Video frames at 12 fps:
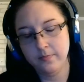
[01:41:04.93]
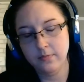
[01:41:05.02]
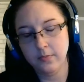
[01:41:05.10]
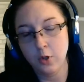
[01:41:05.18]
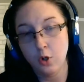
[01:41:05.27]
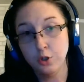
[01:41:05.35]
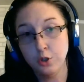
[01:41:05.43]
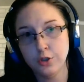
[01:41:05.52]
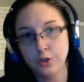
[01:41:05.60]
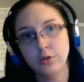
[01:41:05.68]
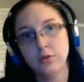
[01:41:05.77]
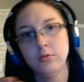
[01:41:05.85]

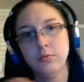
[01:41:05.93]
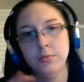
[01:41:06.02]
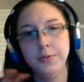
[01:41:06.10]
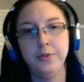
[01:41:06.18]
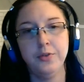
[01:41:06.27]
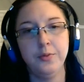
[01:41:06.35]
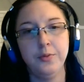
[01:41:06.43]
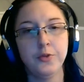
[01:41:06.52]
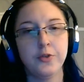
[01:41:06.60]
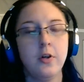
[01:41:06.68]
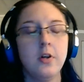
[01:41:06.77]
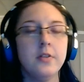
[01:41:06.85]
larger reusable
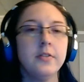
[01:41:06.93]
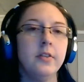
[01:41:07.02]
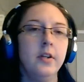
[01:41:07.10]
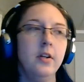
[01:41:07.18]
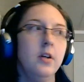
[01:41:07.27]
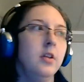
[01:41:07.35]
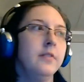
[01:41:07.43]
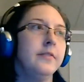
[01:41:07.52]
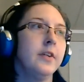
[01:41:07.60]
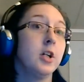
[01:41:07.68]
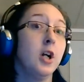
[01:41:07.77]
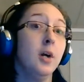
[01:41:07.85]
straws in all of our
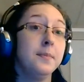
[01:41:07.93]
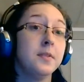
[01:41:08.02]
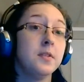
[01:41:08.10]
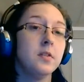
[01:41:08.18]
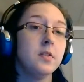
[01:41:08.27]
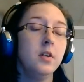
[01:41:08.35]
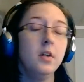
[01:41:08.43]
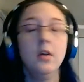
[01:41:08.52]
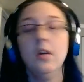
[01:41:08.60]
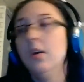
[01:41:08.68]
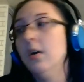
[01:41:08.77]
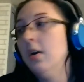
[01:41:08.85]
cups.
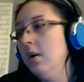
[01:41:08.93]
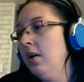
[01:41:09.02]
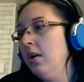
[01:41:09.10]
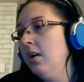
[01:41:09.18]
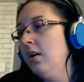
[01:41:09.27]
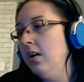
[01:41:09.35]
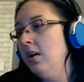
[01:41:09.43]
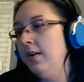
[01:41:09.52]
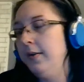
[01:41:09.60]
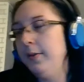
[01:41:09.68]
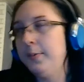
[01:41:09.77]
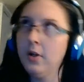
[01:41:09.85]
And
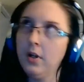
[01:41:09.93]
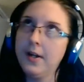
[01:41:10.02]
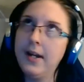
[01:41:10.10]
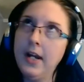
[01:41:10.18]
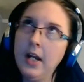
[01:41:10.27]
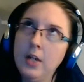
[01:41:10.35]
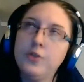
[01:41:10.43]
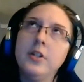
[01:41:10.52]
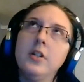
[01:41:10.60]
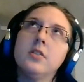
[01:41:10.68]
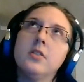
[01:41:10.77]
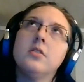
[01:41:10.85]
we pour our canned
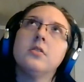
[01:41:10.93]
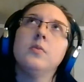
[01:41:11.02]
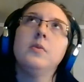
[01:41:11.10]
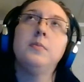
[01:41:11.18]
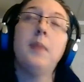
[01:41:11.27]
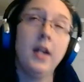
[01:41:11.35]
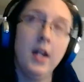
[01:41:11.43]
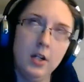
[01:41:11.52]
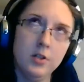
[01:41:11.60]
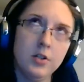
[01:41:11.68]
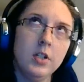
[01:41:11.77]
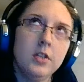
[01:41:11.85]
drinks. We buy canned
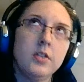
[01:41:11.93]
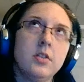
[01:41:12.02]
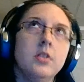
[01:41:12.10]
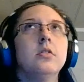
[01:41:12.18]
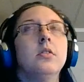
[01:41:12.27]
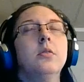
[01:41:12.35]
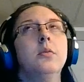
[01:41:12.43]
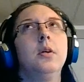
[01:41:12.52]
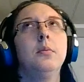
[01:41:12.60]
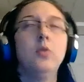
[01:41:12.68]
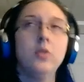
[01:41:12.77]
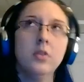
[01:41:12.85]
drinks so we can
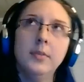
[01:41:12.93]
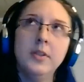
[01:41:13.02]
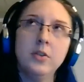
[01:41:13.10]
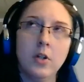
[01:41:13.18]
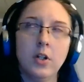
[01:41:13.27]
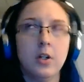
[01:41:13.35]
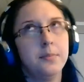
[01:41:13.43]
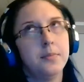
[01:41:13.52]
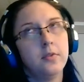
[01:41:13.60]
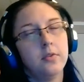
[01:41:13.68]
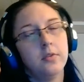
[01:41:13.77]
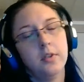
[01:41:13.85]
pour them into our
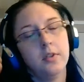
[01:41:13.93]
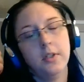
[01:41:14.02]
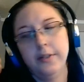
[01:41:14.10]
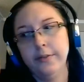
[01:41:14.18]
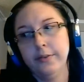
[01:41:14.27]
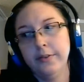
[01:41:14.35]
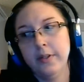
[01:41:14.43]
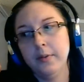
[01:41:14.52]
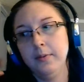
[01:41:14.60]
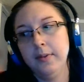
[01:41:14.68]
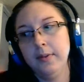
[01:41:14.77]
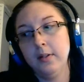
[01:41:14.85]
cups, and that way
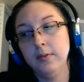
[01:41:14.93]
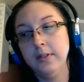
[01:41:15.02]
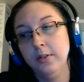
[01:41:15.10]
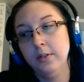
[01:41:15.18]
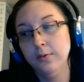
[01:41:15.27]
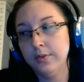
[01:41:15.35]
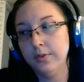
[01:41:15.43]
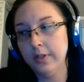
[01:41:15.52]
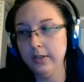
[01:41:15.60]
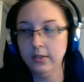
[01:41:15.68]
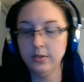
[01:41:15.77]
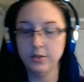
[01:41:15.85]
we can reuse and
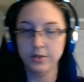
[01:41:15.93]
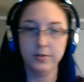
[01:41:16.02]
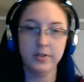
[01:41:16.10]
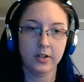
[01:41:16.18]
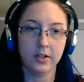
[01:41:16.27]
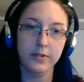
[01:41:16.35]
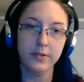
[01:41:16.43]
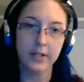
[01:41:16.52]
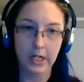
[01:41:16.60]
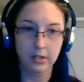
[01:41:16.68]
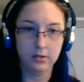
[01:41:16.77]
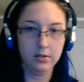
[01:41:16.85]
then just recycle the
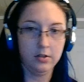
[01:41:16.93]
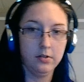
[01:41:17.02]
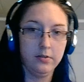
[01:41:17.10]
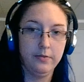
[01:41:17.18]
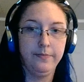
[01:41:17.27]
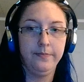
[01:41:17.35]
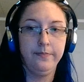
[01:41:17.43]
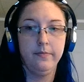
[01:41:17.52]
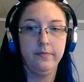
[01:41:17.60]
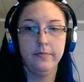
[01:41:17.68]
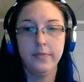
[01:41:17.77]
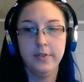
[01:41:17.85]
cans.
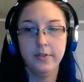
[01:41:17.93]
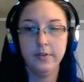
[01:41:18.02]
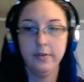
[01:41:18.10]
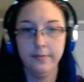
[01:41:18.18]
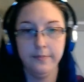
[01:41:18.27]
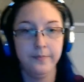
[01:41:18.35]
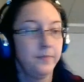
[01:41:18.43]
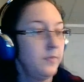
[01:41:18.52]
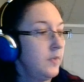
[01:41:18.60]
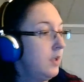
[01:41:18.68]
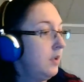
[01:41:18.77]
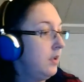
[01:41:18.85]
So
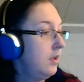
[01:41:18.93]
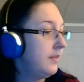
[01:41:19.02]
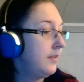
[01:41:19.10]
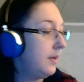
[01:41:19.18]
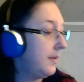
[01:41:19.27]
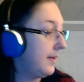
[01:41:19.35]
that way I can